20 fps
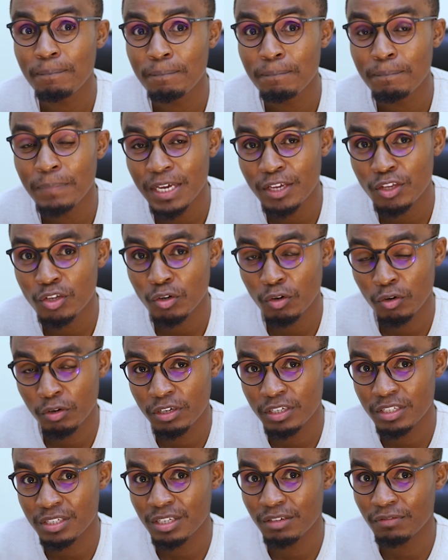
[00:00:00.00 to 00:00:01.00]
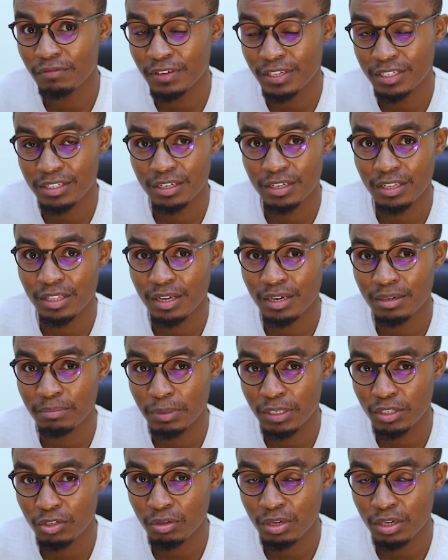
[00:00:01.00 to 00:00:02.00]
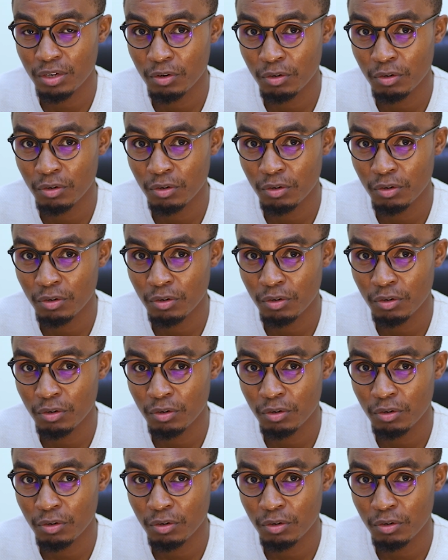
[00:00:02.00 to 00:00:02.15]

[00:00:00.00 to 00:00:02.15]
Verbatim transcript: make your audience invested in that particular